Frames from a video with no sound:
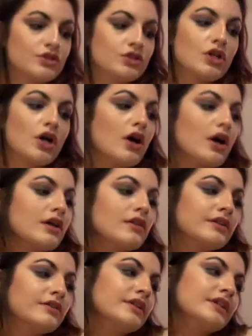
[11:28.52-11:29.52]
not
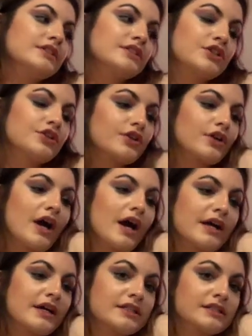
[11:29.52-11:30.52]
living to your
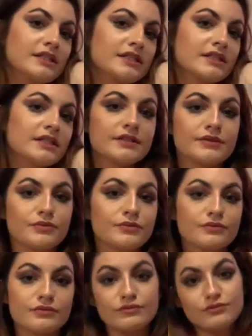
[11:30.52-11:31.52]
highest,
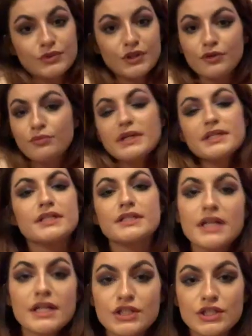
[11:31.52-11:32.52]
with your best
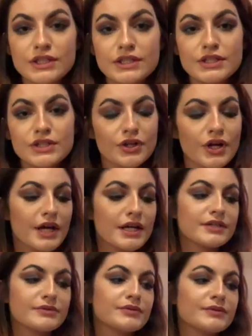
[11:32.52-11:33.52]
intentions,
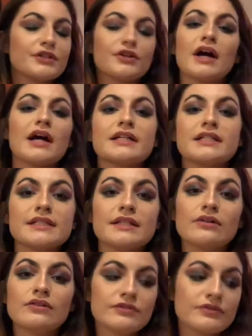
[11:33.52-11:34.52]
with your highest self.